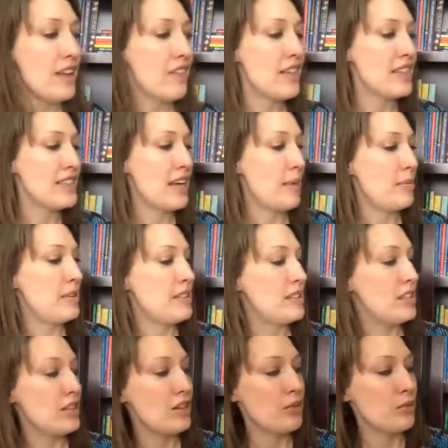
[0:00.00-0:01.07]
if this
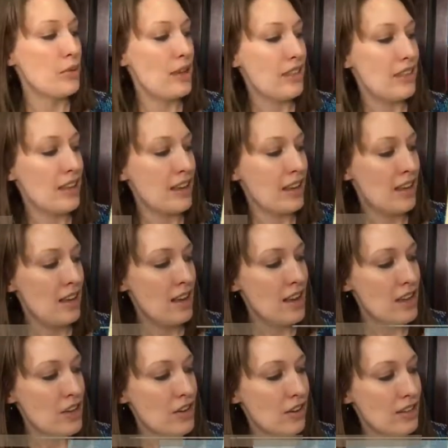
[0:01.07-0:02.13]
happens to you. One thing,
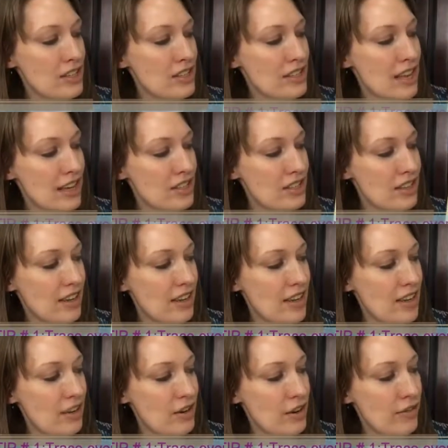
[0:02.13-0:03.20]
you can just actually
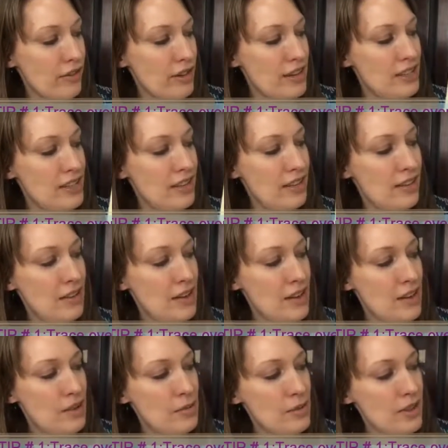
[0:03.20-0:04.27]
color over it
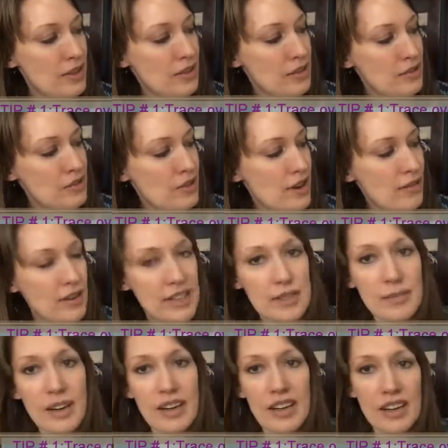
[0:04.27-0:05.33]
with dry
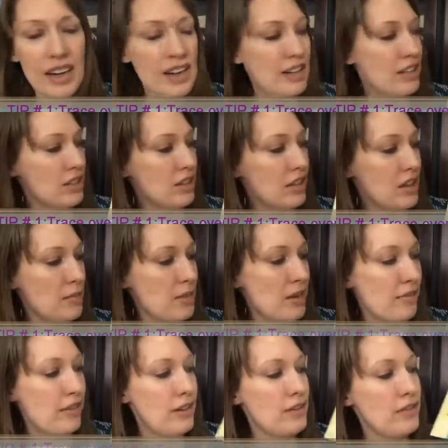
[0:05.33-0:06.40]
erase marker, and it should come
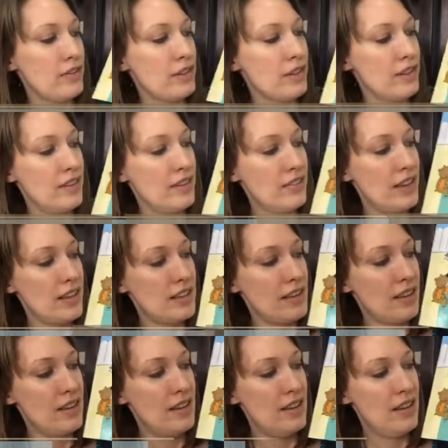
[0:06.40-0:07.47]
off. I don't know if that's.